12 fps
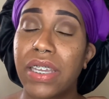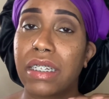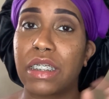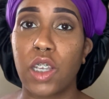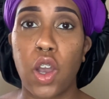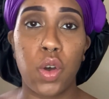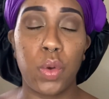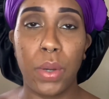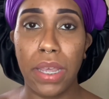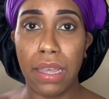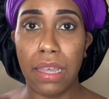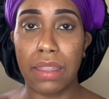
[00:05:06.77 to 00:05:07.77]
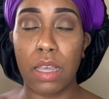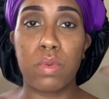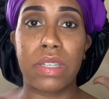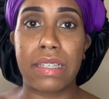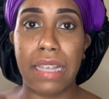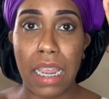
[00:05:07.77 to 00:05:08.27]
So there was the
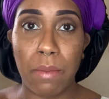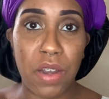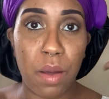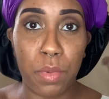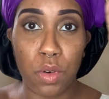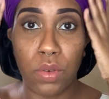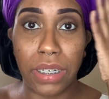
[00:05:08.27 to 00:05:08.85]
same number on